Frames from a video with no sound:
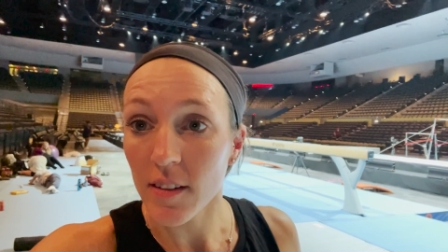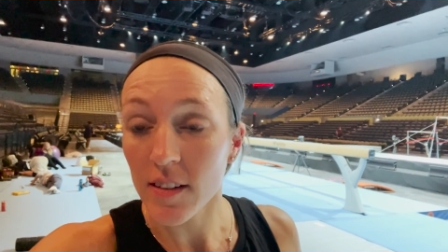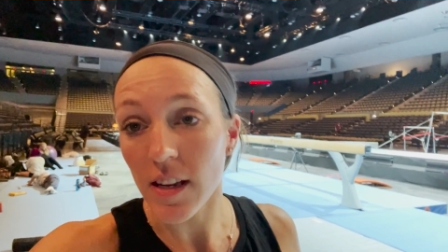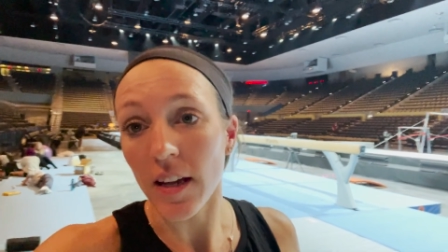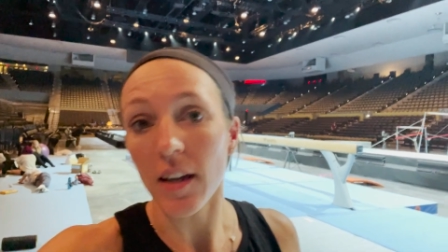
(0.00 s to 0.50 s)

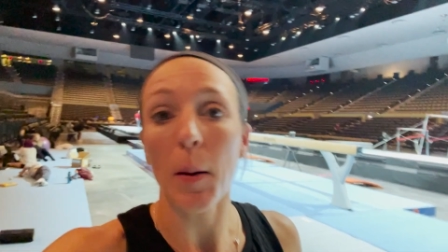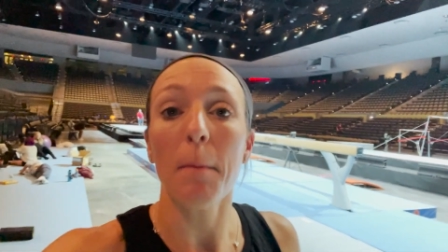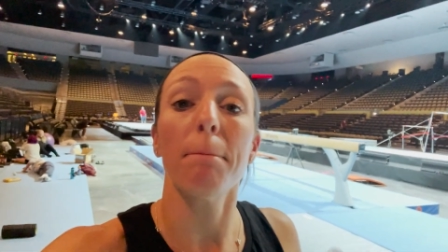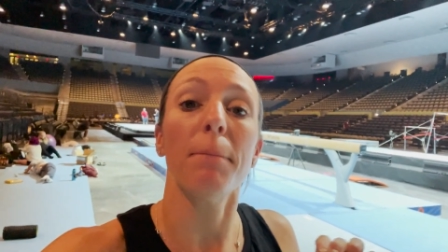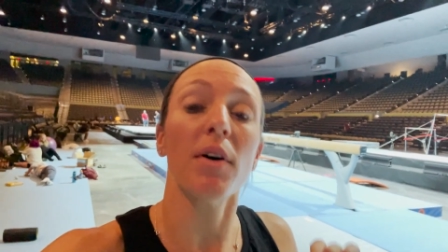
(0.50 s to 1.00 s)
day
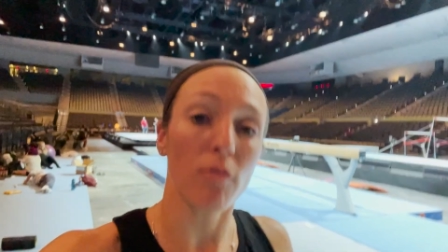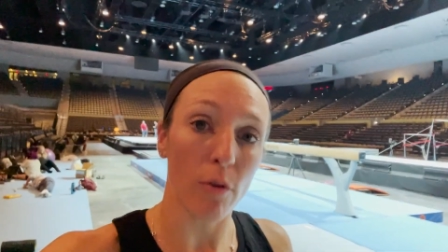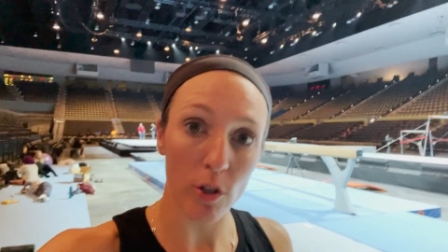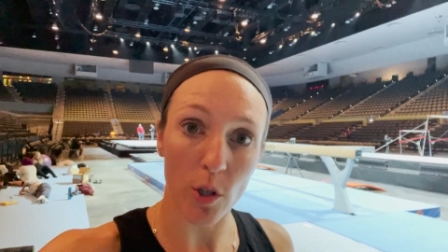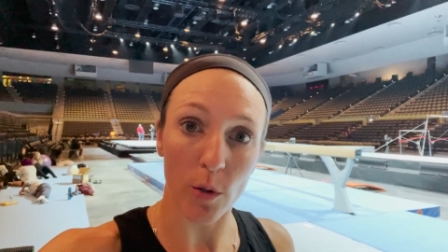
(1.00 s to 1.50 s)

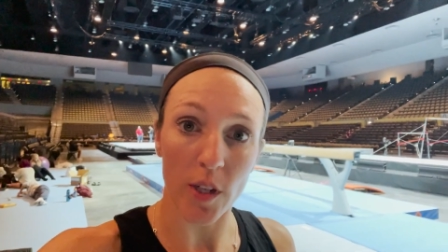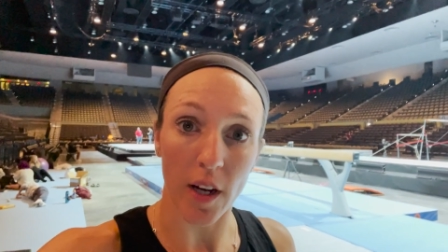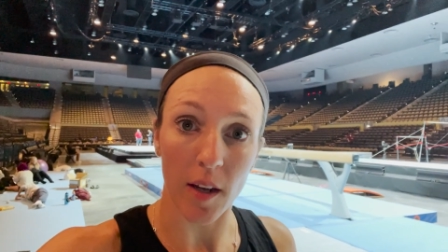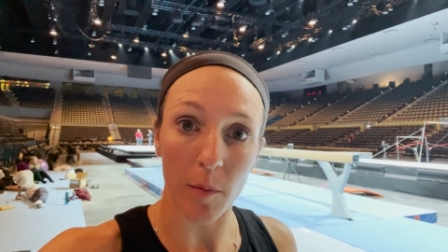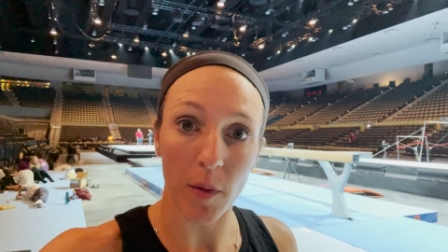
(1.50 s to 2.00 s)
before
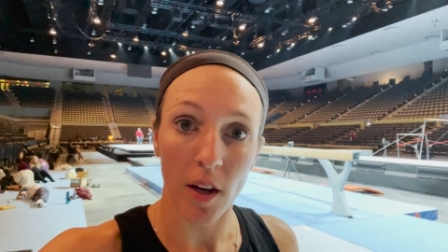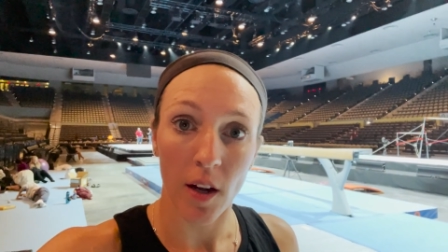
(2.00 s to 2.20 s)
showtime.